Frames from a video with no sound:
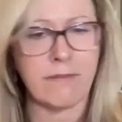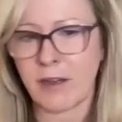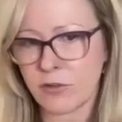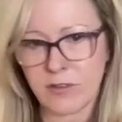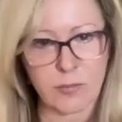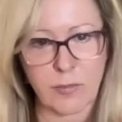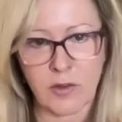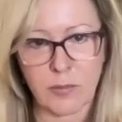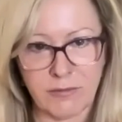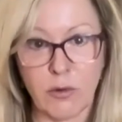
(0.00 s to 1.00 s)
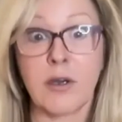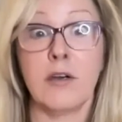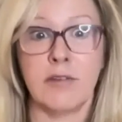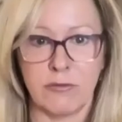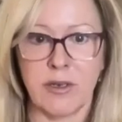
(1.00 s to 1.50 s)
five or six months before
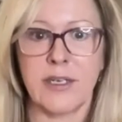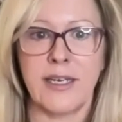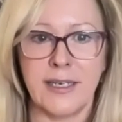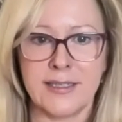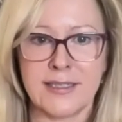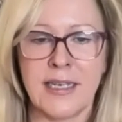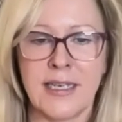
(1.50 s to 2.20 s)
COVID really hit.